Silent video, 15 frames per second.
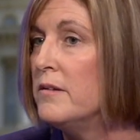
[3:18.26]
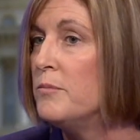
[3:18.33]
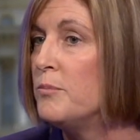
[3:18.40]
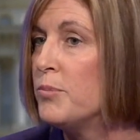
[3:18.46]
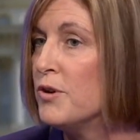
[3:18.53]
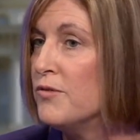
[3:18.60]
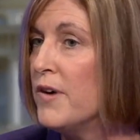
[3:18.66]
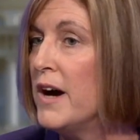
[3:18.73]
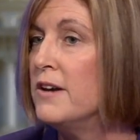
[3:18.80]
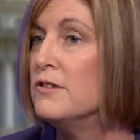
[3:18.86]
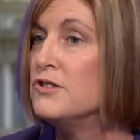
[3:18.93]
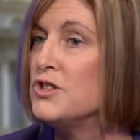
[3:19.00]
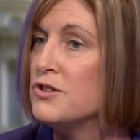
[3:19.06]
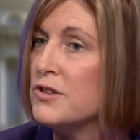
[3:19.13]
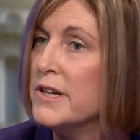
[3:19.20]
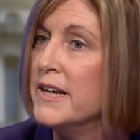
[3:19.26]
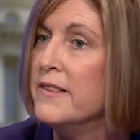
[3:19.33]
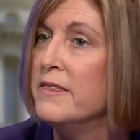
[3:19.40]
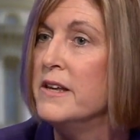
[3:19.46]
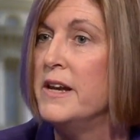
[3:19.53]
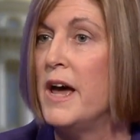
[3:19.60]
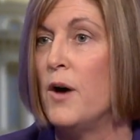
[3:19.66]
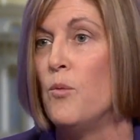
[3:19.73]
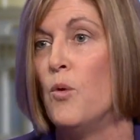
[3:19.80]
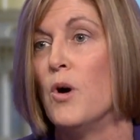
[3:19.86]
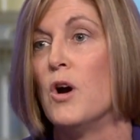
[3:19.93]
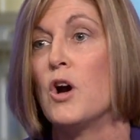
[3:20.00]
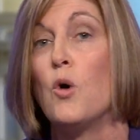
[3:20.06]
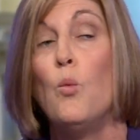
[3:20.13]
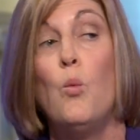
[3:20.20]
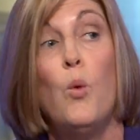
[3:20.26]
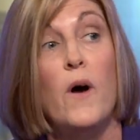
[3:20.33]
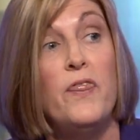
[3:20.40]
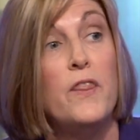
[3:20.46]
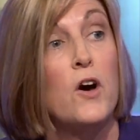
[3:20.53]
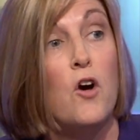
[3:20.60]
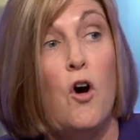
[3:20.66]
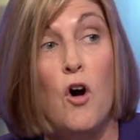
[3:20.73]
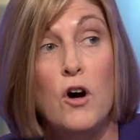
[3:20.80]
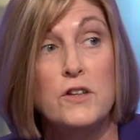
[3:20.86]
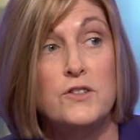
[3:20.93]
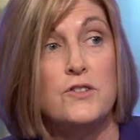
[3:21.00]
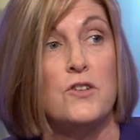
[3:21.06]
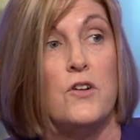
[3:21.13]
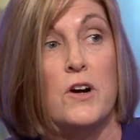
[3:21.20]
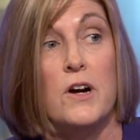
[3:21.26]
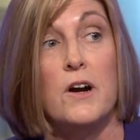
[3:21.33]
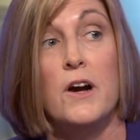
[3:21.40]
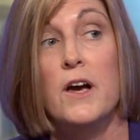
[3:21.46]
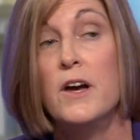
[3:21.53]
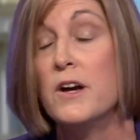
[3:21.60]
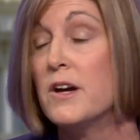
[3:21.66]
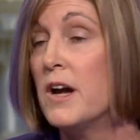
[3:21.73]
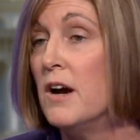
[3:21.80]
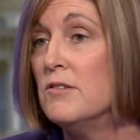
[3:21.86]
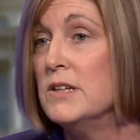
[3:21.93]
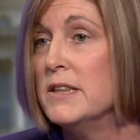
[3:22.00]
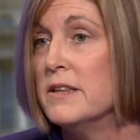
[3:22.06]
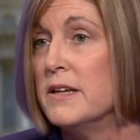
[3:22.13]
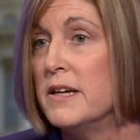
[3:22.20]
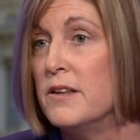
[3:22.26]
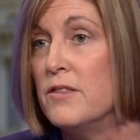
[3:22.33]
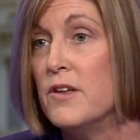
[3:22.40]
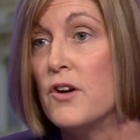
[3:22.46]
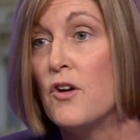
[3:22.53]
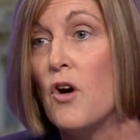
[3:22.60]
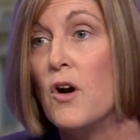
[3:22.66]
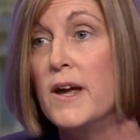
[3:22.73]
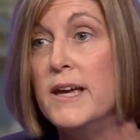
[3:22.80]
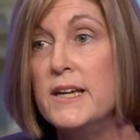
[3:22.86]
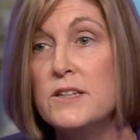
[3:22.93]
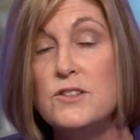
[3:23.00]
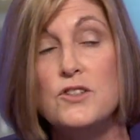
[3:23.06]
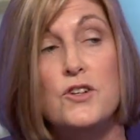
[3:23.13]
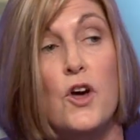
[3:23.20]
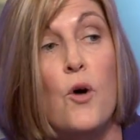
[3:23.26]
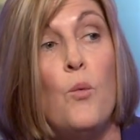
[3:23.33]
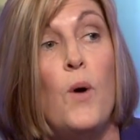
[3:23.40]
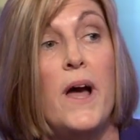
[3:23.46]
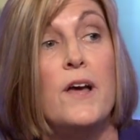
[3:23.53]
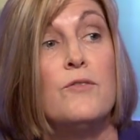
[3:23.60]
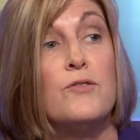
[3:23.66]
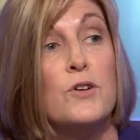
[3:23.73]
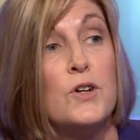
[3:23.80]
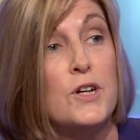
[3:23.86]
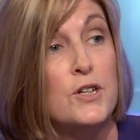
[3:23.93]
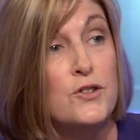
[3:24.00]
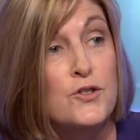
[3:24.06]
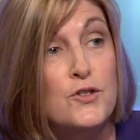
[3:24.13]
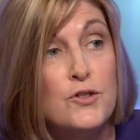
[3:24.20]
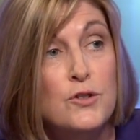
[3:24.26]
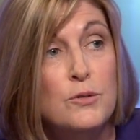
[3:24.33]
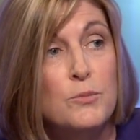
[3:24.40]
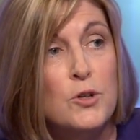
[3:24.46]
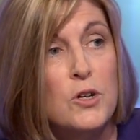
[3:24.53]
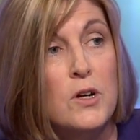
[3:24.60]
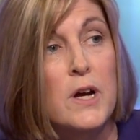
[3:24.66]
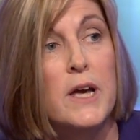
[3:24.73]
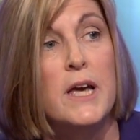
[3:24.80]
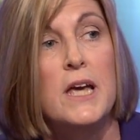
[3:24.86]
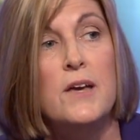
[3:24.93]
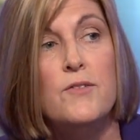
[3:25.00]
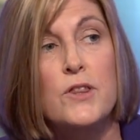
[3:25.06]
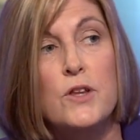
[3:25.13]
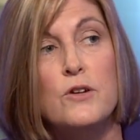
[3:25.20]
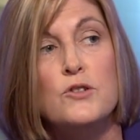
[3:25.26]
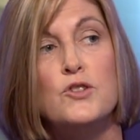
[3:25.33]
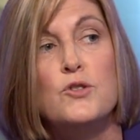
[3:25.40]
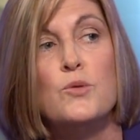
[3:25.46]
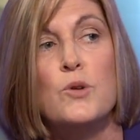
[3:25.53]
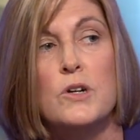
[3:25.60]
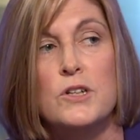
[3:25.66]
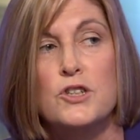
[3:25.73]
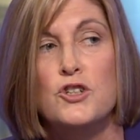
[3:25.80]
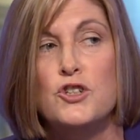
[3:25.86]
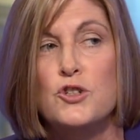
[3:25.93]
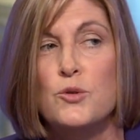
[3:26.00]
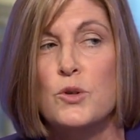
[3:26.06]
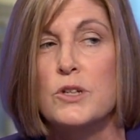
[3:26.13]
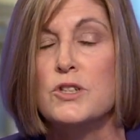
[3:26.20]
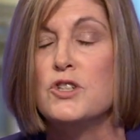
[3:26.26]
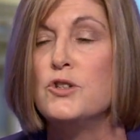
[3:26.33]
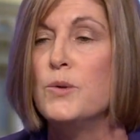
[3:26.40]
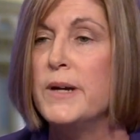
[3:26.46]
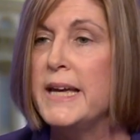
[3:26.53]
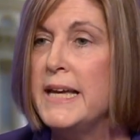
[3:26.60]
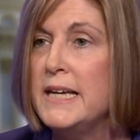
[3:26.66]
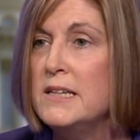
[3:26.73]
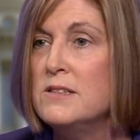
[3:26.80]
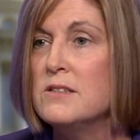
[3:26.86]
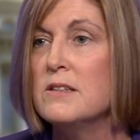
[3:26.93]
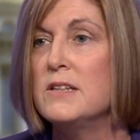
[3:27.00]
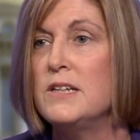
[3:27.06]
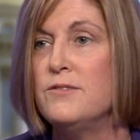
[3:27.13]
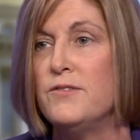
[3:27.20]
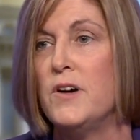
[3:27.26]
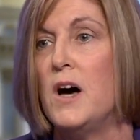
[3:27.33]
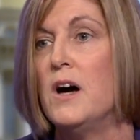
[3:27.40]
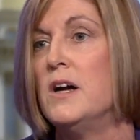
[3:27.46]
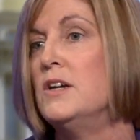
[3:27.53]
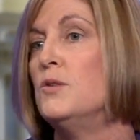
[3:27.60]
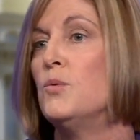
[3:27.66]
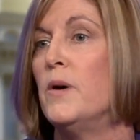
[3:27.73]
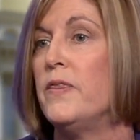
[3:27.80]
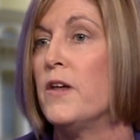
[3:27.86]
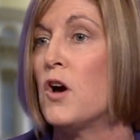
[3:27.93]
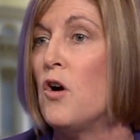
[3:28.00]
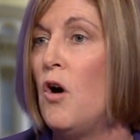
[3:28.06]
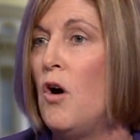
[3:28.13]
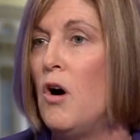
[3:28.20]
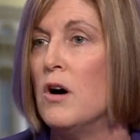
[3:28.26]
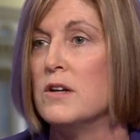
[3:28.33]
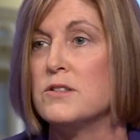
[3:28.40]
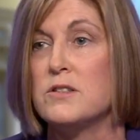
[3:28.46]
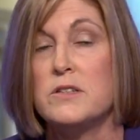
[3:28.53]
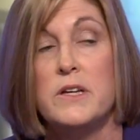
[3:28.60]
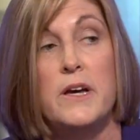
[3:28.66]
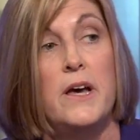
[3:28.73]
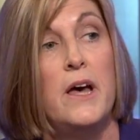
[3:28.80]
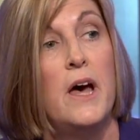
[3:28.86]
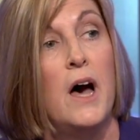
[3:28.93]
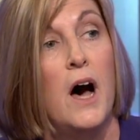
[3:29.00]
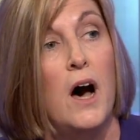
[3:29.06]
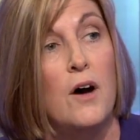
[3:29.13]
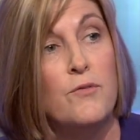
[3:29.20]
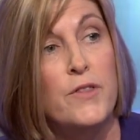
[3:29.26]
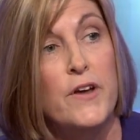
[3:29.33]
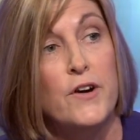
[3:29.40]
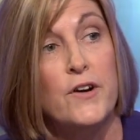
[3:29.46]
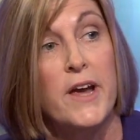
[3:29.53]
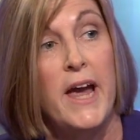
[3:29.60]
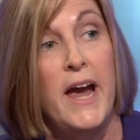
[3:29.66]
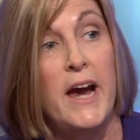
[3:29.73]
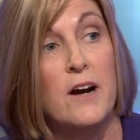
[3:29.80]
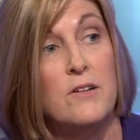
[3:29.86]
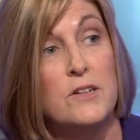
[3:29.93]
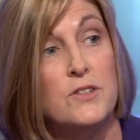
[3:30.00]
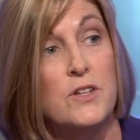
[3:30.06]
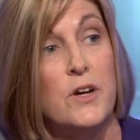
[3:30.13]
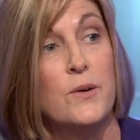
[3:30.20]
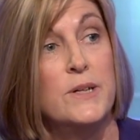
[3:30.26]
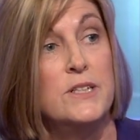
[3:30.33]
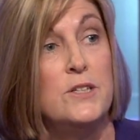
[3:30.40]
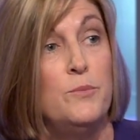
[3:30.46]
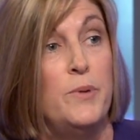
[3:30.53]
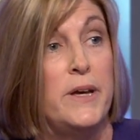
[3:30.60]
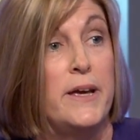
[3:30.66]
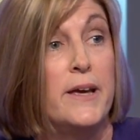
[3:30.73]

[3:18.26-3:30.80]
providers are in the network, what the costs are. Currently, there is no way for a consumer, even those who are insured, to easily find what the cost of their care is going to be.